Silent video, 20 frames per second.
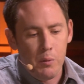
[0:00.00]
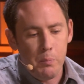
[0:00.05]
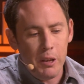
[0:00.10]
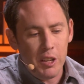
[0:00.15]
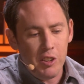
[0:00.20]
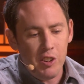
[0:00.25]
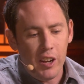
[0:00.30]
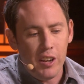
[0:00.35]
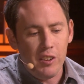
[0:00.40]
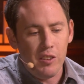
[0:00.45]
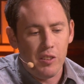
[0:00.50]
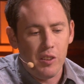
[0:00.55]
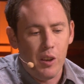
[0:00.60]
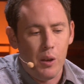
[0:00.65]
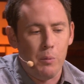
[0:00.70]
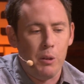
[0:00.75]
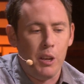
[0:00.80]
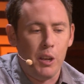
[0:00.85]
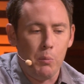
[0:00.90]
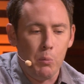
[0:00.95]
big changes
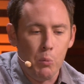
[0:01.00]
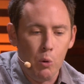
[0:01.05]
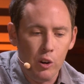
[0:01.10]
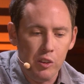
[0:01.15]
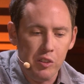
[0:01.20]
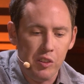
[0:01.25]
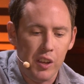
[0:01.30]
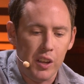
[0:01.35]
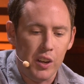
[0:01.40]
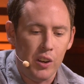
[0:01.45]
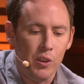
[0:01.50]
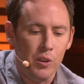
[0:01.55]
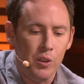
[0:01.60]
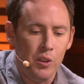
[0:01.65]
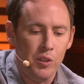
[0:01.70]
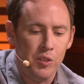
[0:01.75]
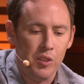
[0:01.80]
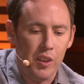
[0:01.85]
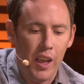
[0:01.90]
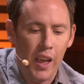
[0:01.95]
coming, more
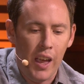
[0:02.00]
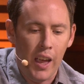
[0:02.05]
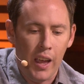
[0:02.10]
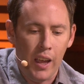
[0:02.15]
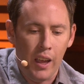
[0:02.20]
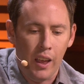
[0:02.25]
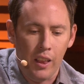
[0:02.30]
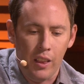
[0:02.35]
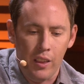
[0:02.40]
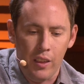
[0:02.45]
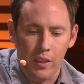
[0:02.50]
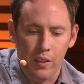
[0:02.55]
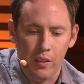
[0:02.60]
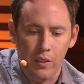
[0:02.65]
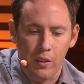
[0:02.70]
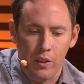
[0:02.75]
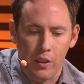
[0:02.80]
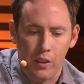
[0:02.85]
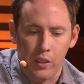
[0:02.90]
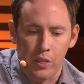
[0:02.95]
signals, and
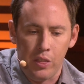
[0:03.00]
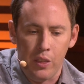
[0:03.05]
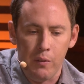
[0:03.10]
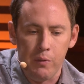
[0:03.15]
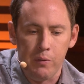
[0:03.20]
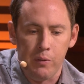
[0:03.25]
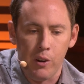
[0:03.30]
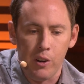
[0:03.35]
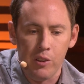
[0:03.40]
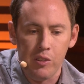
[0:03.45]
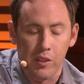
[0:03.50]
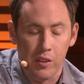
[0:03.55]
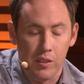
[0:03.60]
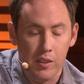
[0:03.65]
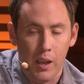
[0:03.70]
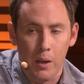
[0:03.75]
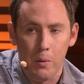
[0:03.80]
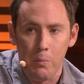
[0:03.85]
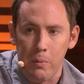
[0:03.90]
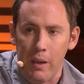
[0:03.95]
the first
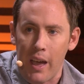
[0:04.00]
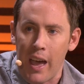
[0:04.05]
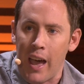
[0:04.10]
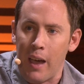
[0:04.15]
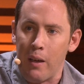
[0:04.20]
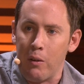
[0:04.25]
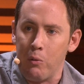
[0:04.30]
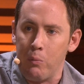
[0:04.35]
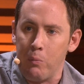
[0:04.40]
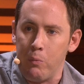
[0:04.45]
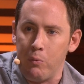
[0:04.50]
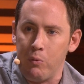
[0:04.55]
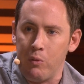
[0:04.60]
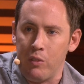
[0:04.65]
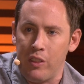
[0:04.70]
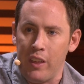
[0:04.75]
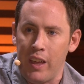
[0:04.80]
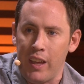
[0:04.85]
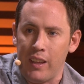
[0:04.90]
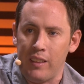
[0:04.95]
attempt at
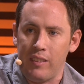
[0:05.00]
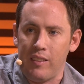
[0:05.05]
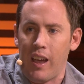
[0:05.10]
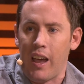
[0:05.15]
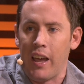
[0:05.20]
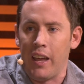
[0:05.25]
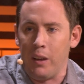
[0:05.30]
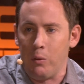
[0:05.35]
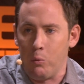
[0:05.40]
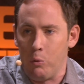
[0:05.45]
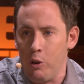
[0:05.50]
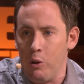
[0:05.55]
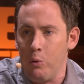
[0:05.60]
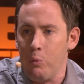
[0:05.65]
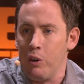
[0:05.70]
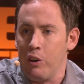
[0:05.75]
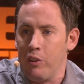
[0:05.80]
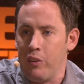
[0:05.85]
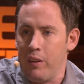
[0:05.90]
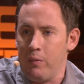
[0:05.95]
like tying real
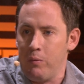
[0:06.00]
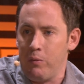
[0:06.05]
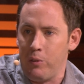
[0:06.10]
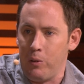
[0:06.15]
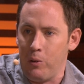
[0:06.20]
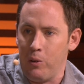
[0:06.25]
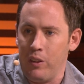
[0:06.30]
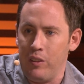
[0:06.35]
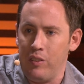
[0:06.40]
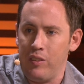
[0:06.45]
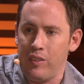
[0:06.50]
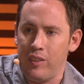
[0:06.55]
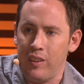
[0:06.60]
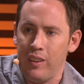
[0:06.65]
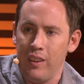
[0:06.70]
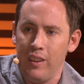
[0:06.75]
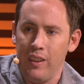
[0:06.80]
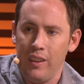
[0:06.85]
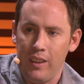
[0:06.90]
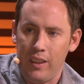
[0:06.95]
world influence
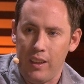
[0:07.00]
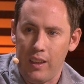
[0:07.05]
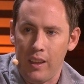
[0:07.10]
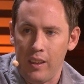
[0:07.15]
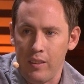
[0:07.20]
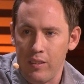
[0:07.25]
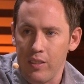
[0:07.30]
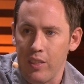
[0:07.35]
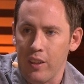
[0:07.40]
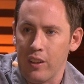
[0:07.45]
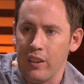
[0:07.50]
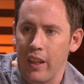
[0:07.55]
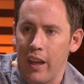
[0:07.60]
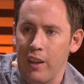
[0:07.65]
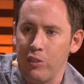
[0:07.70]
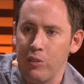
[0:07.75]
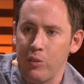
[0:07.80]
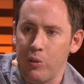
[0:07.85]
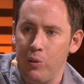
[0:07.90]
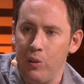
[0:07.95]
into the
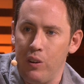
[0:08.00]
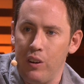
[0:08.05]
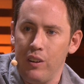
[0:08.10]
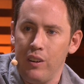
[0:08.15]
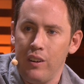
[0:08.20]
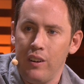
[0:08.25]
Clout score.